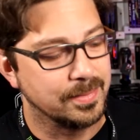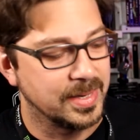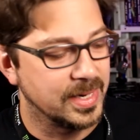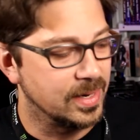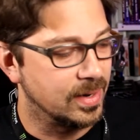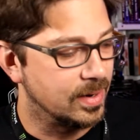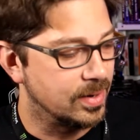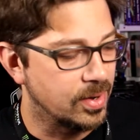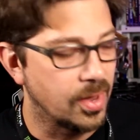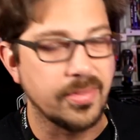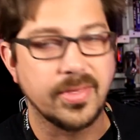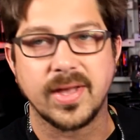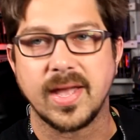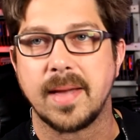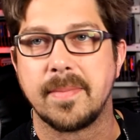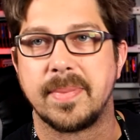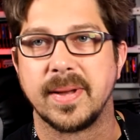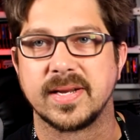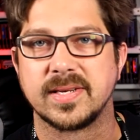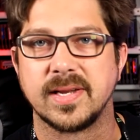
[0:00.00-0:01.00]
mean, nothing
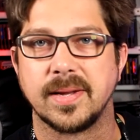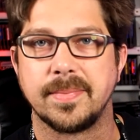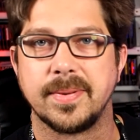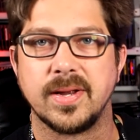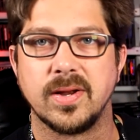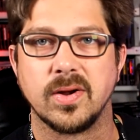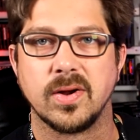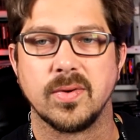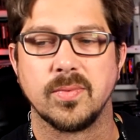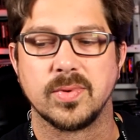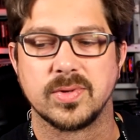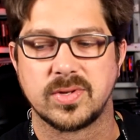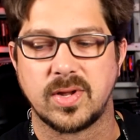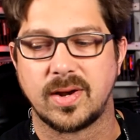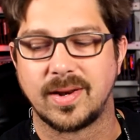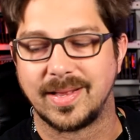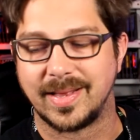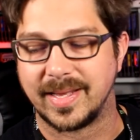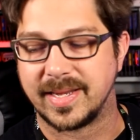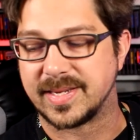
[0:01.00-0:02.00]
I picked up here was
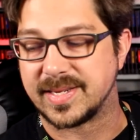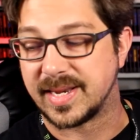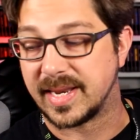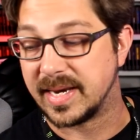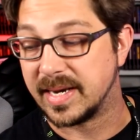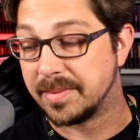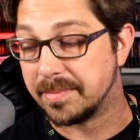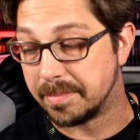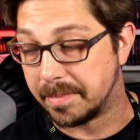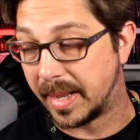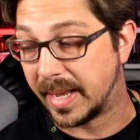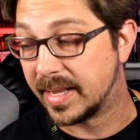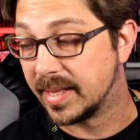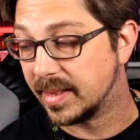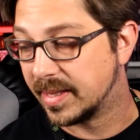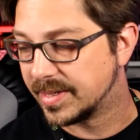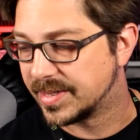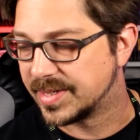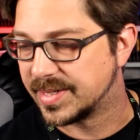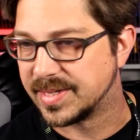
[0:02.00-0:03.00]
on a list. I didn't make a
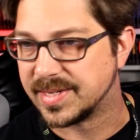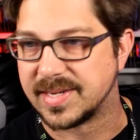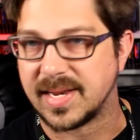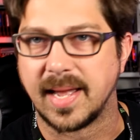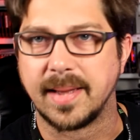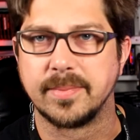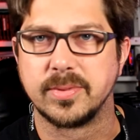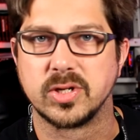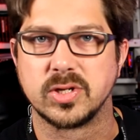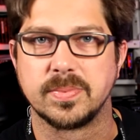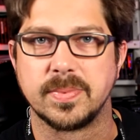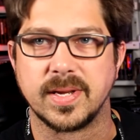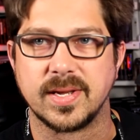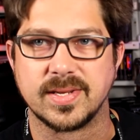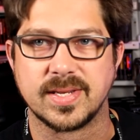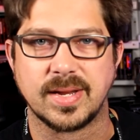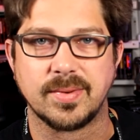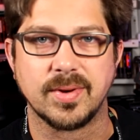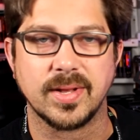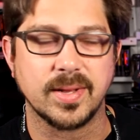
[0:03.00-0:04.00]
list this time just
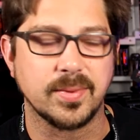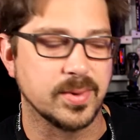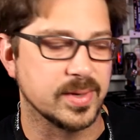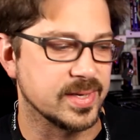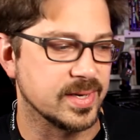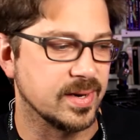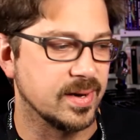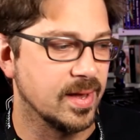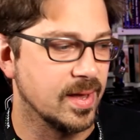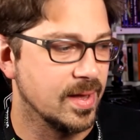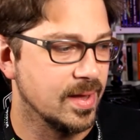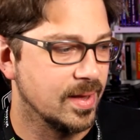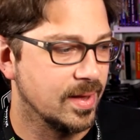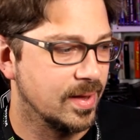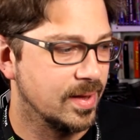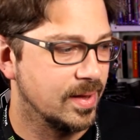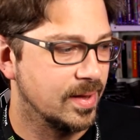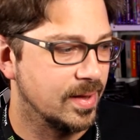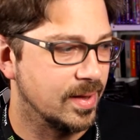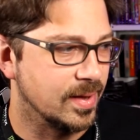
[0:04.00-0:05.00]
because I really wasn't,
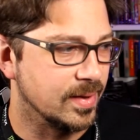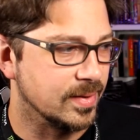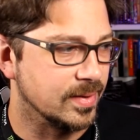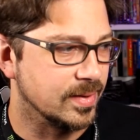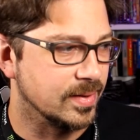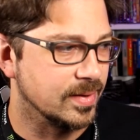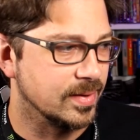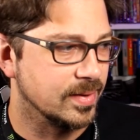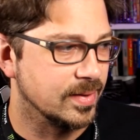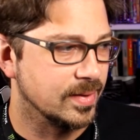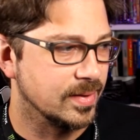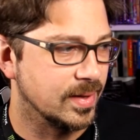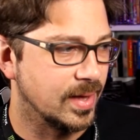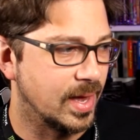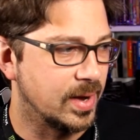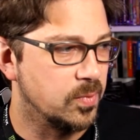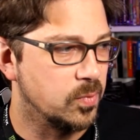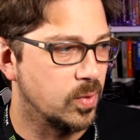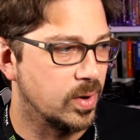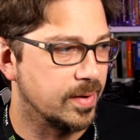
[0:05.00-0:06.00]
I
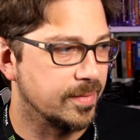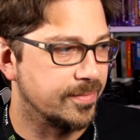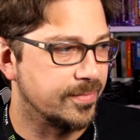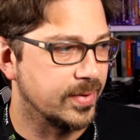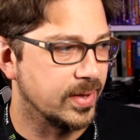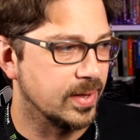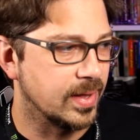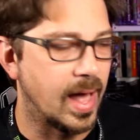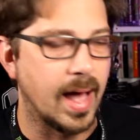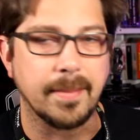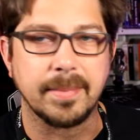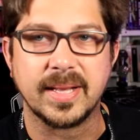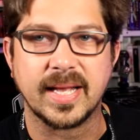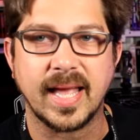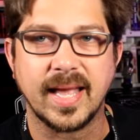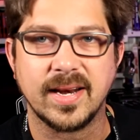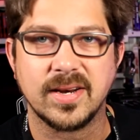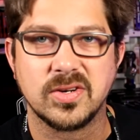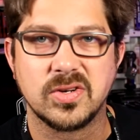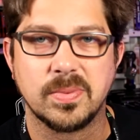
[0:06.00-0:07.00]
didn't want to feel
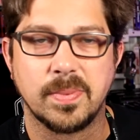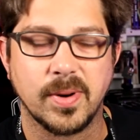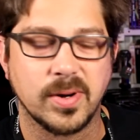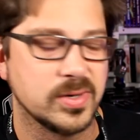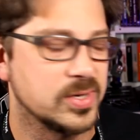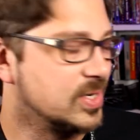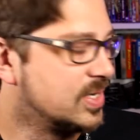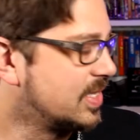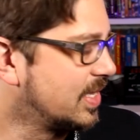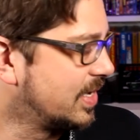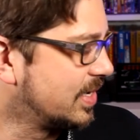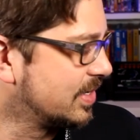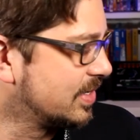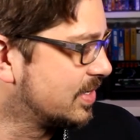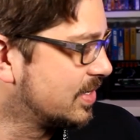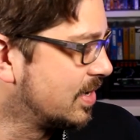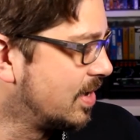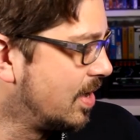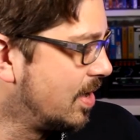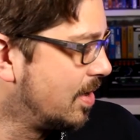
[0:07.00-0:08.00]
obligated to purchase things,
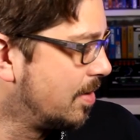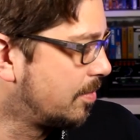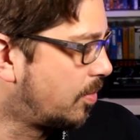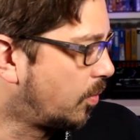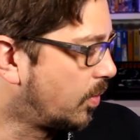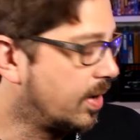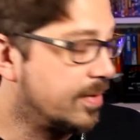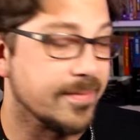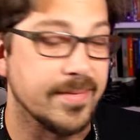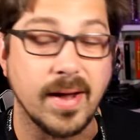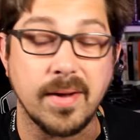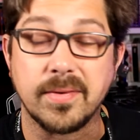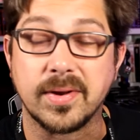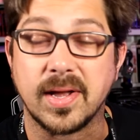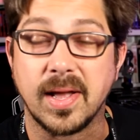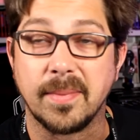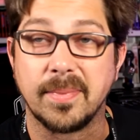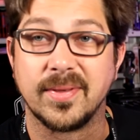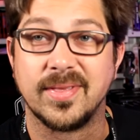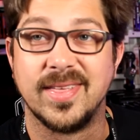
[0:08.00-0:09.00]
but when I found a
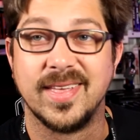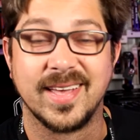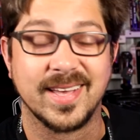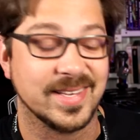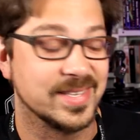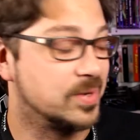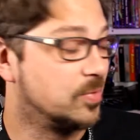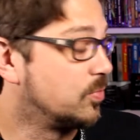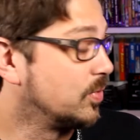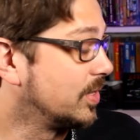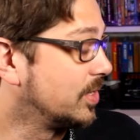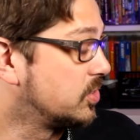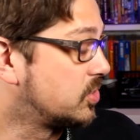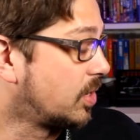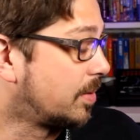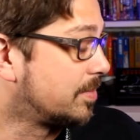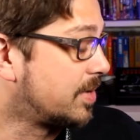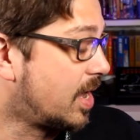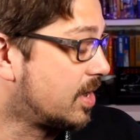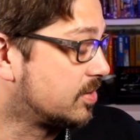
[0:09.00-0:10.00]
couple things that really
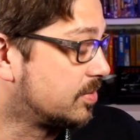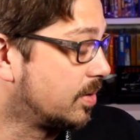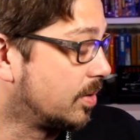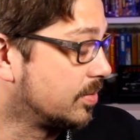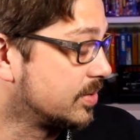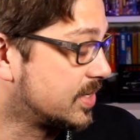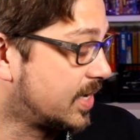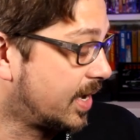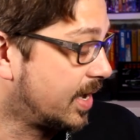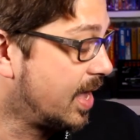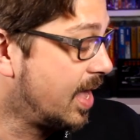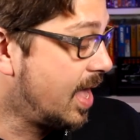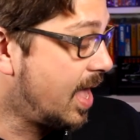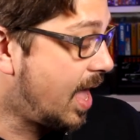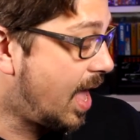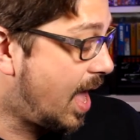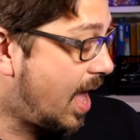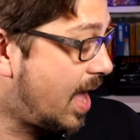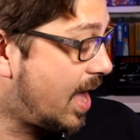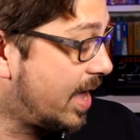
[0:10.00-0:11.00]
jumped out to me, I was like,
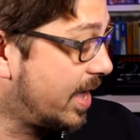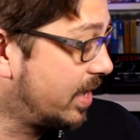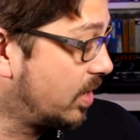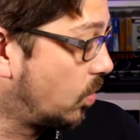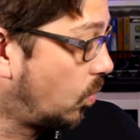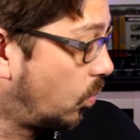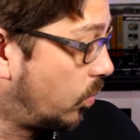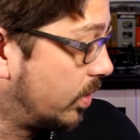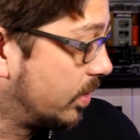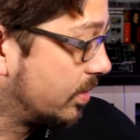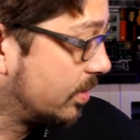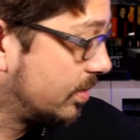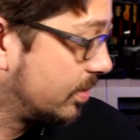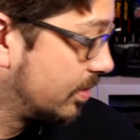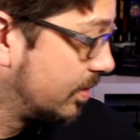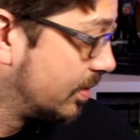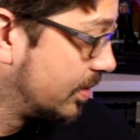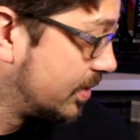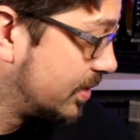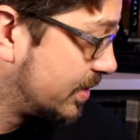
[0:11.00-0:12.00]
I will
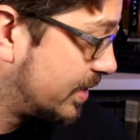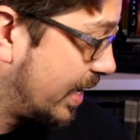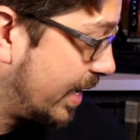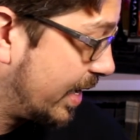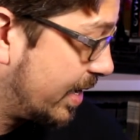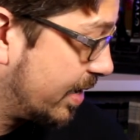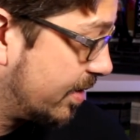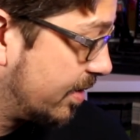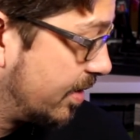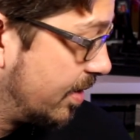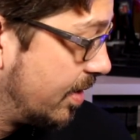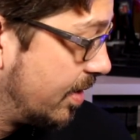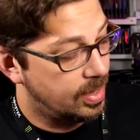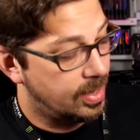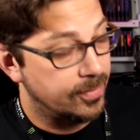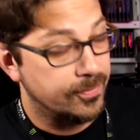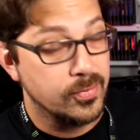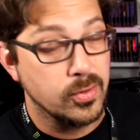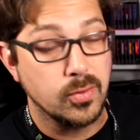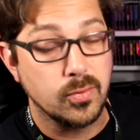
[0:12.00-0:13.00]
take it.
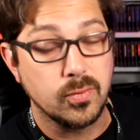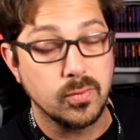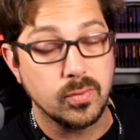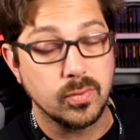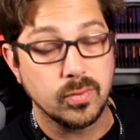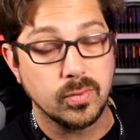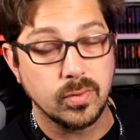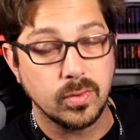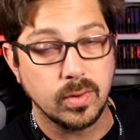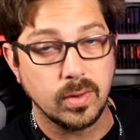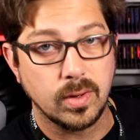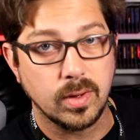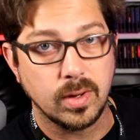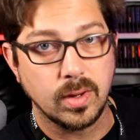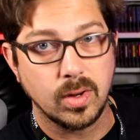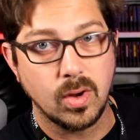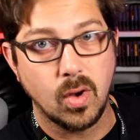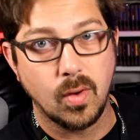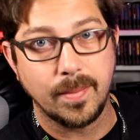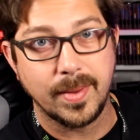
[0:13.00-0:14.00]
If you
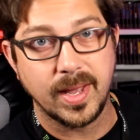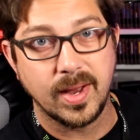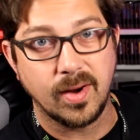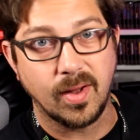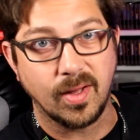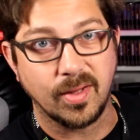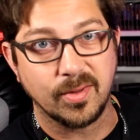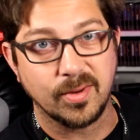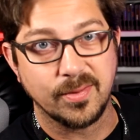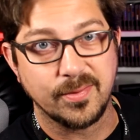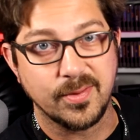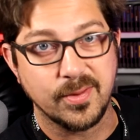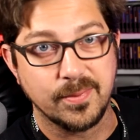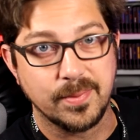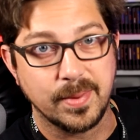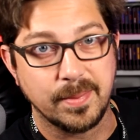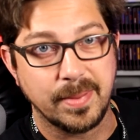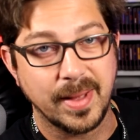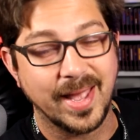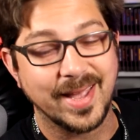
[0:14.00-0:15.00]
know me at all, or if you've
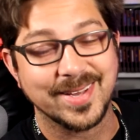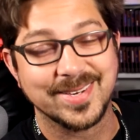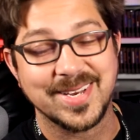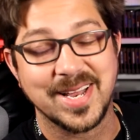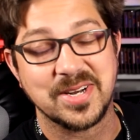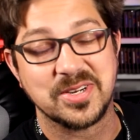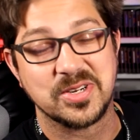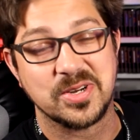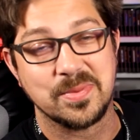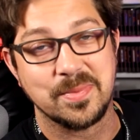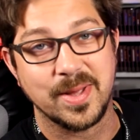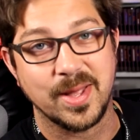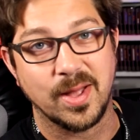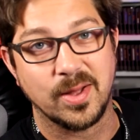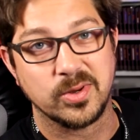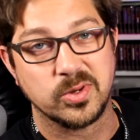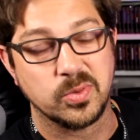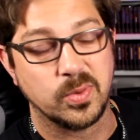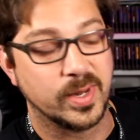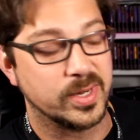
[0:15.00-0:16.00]
been paying attention to me
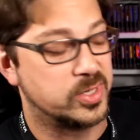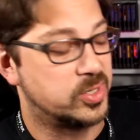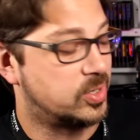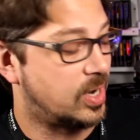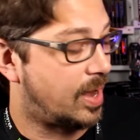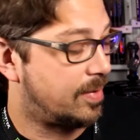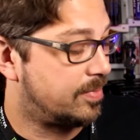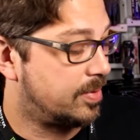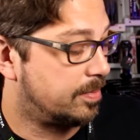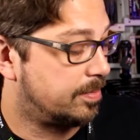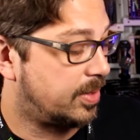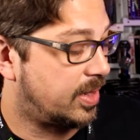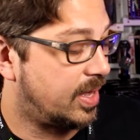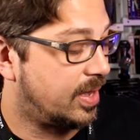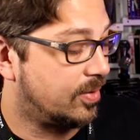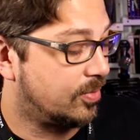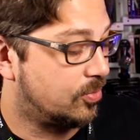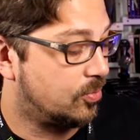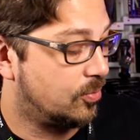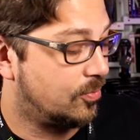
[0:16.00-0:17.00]
on Twitch, I've been
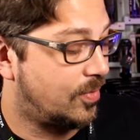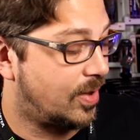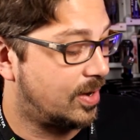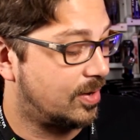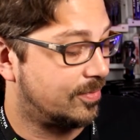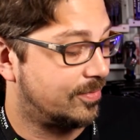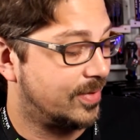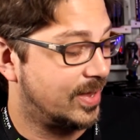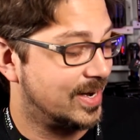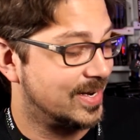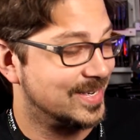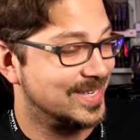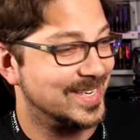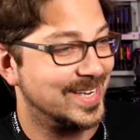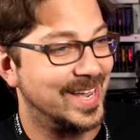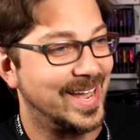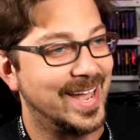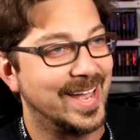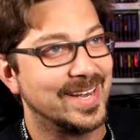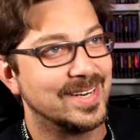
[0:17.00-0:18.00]
playing through Final
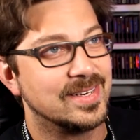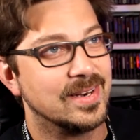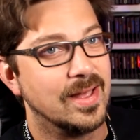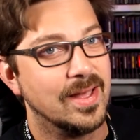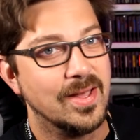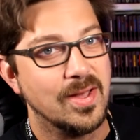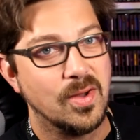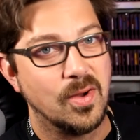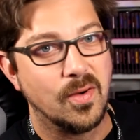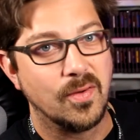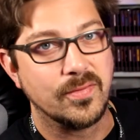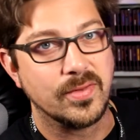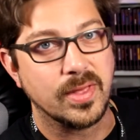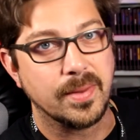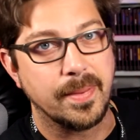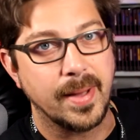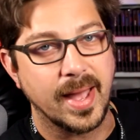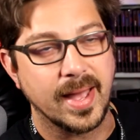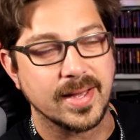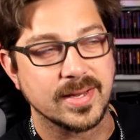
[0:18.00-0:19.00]
Fantasy VIII over the
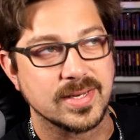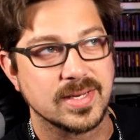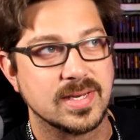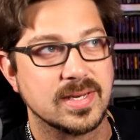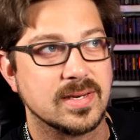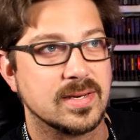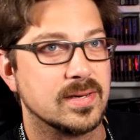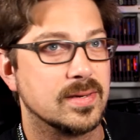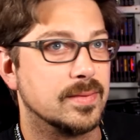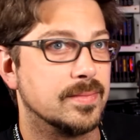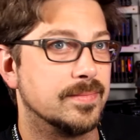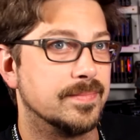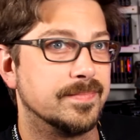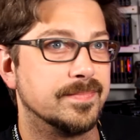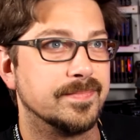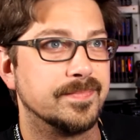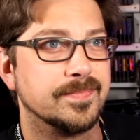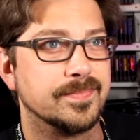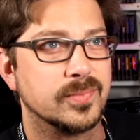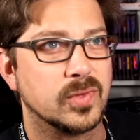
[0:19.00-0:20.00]
past
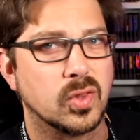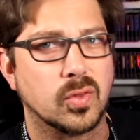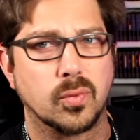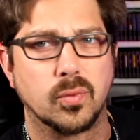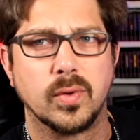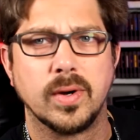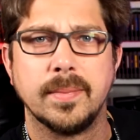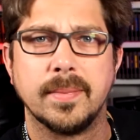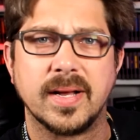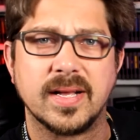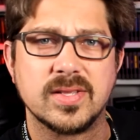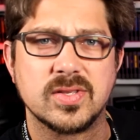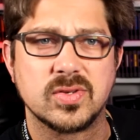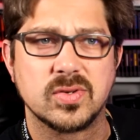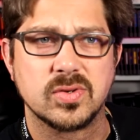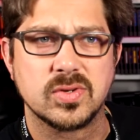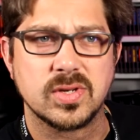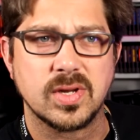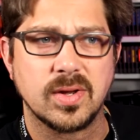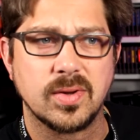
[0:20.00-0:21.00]
3 months
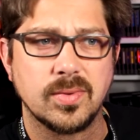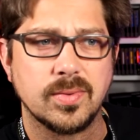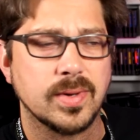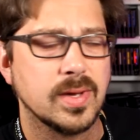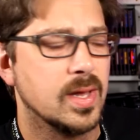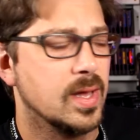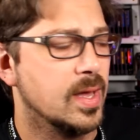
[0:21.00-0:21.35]
or so,